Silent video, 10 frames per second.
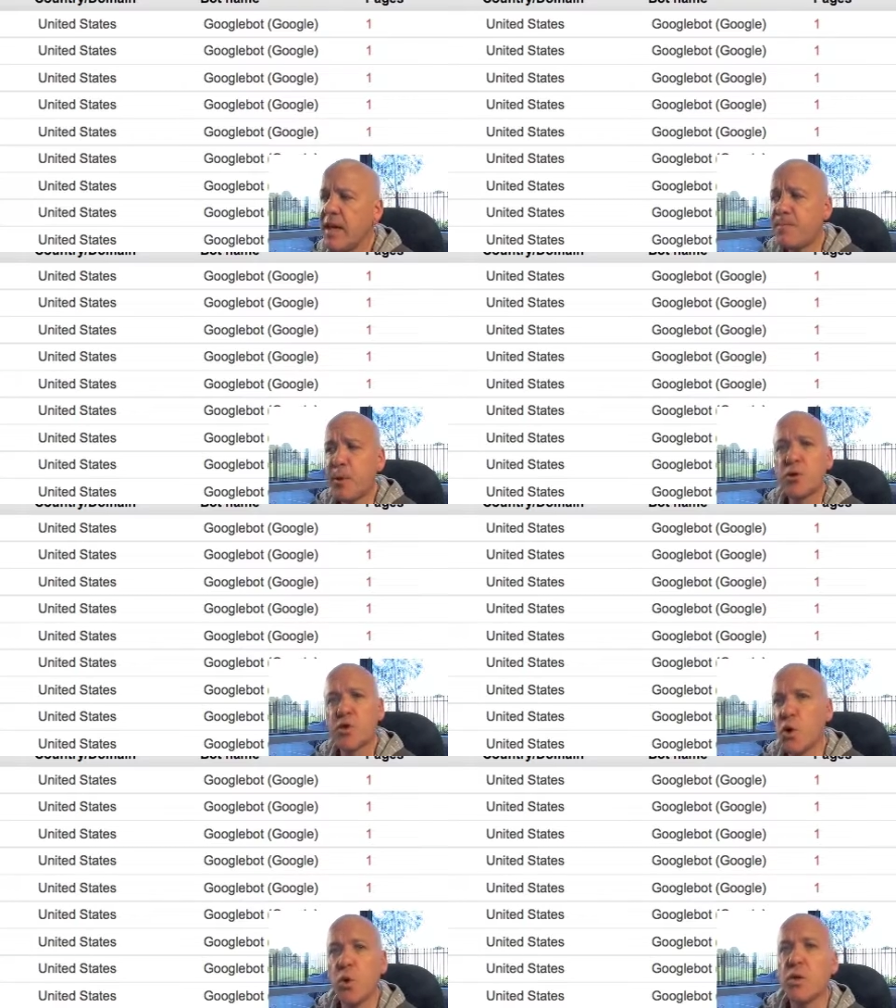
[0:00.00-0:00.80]
is
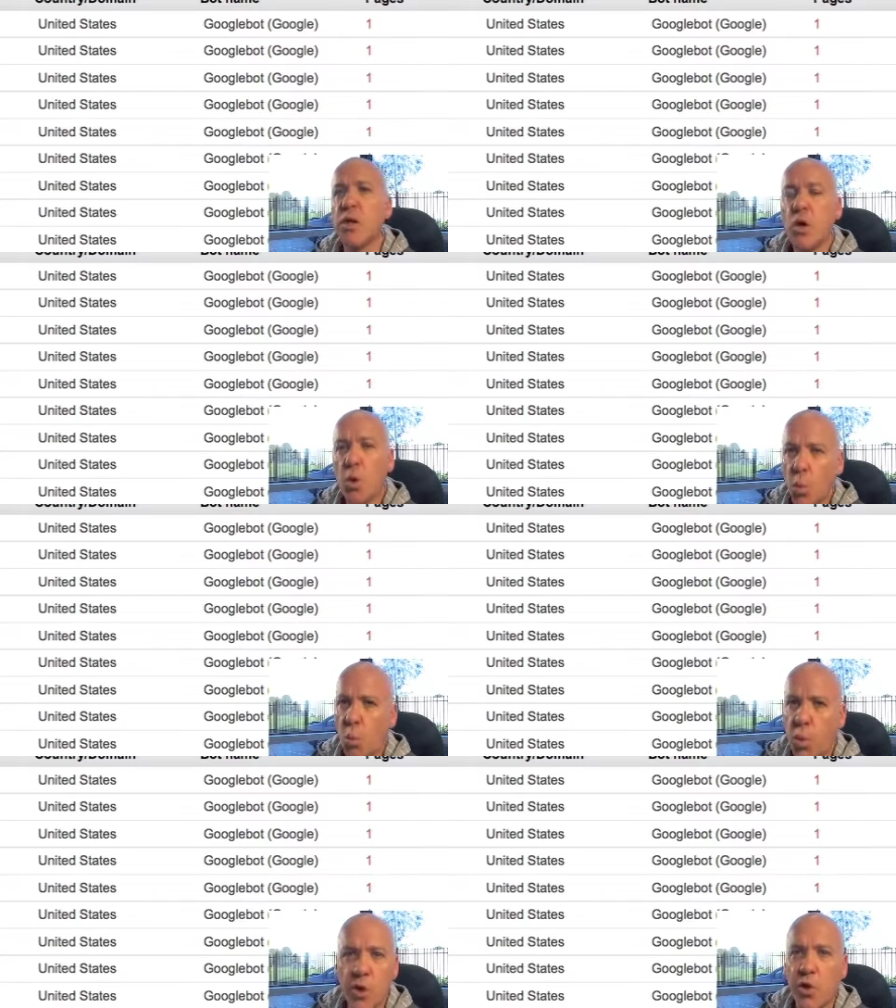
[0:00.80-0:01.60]
because Google
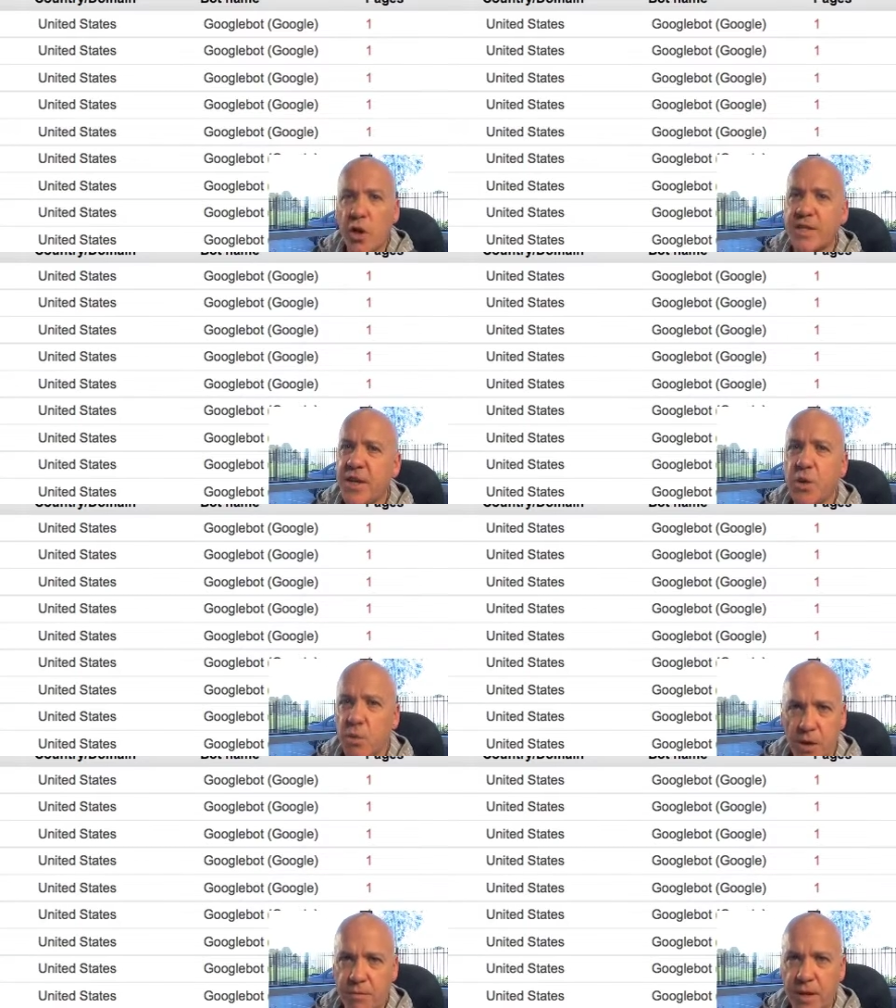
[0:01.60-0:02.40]
will not tell
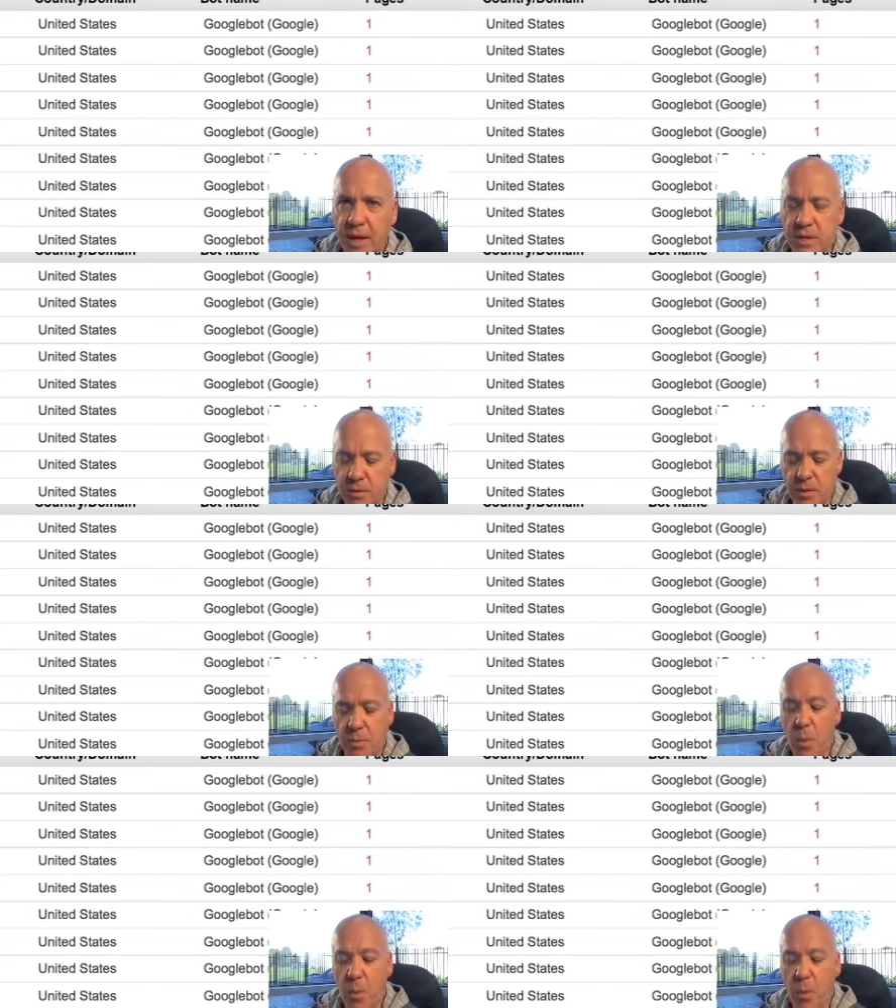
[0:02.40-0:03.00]
you a lot of things. The,